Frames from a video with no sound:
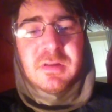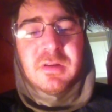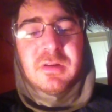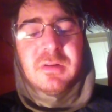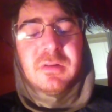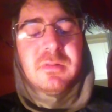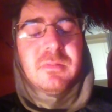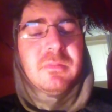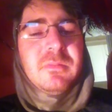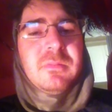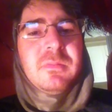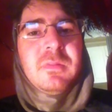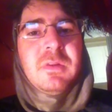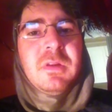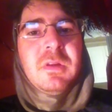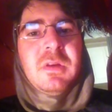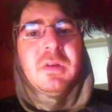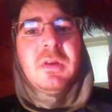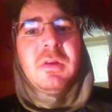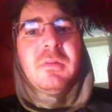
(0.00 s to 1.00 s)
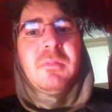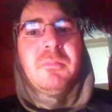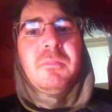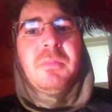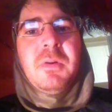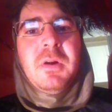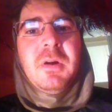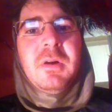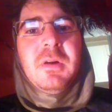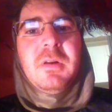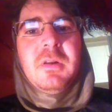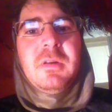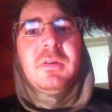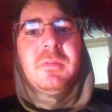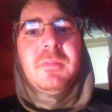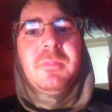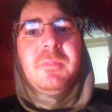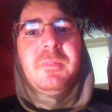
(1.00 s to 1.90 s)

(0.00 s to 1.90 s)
But